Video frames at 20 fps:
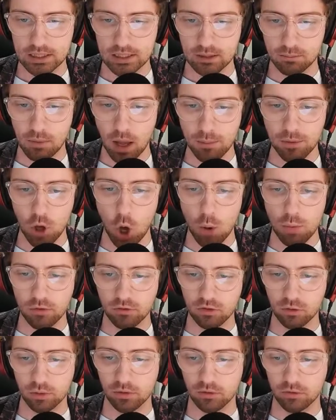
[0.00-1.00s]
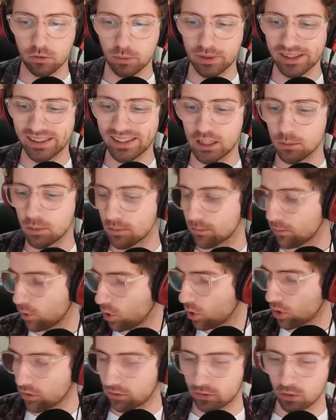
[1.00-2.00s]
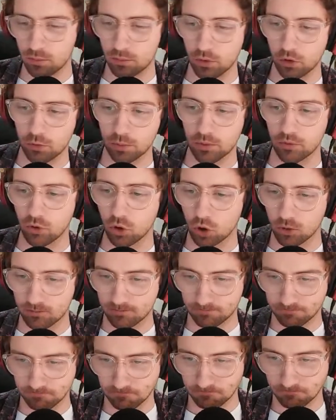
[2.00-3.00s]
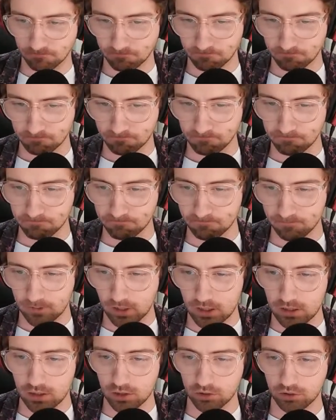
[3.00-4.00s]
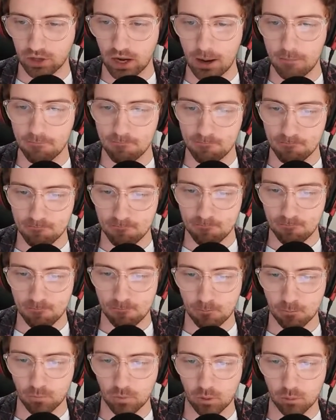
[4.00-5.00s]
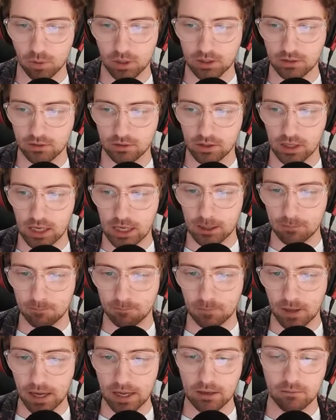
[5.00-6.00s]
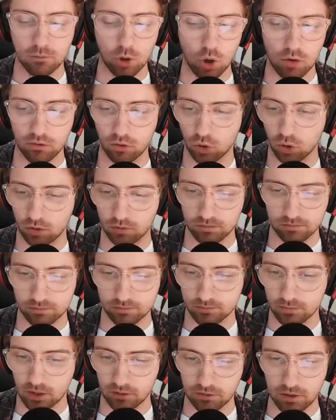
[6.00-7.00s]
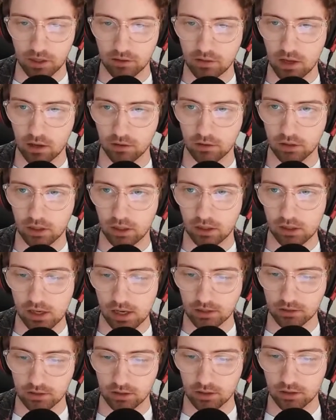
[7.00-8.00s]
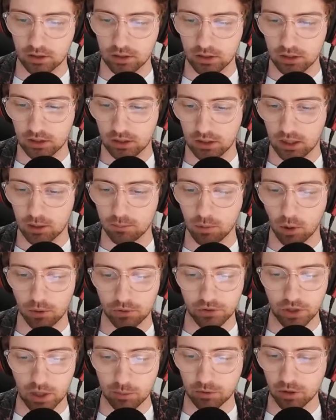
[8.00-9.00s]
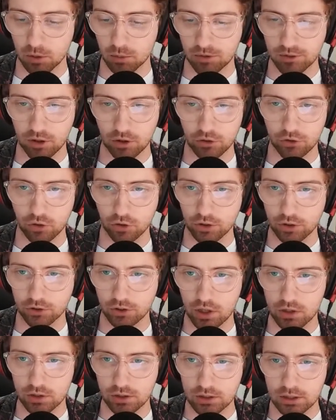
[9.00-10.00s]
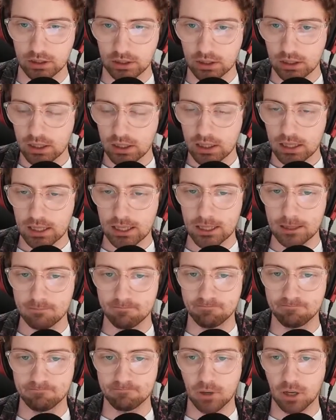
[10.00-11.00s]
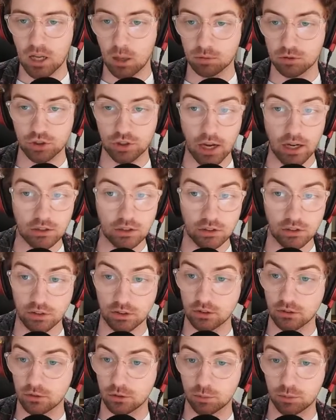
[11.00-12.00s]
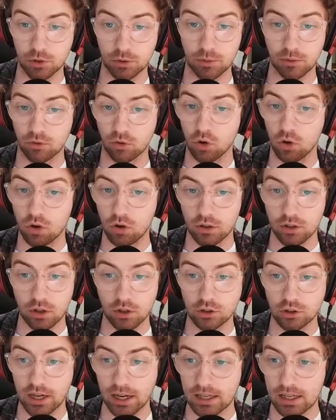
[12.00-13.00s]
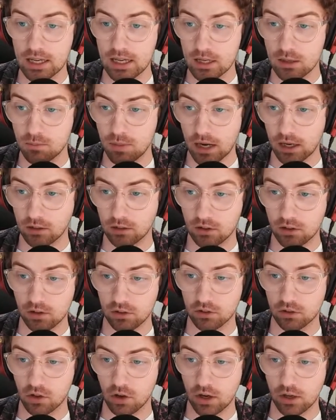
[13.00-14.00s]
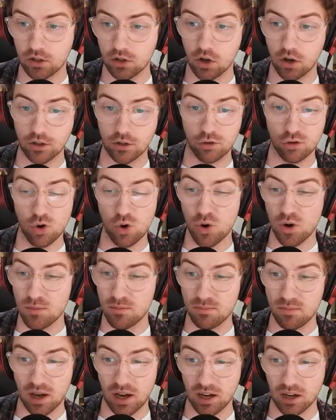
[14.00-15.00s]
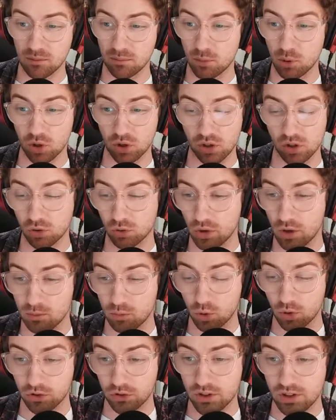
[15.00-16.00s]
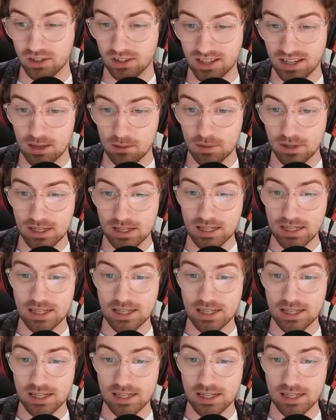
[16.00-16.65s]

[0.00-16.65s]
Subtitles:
Maybe hoping from a little bit more from Brisbane Roar in this game. But hey, overall, a fantastic encounter. And both teams are going to be very strong this season. A couple of changes for Brisbane Roar. Jack Hingard back into the side. Kai Truan, Bert Gilroy brought into the team.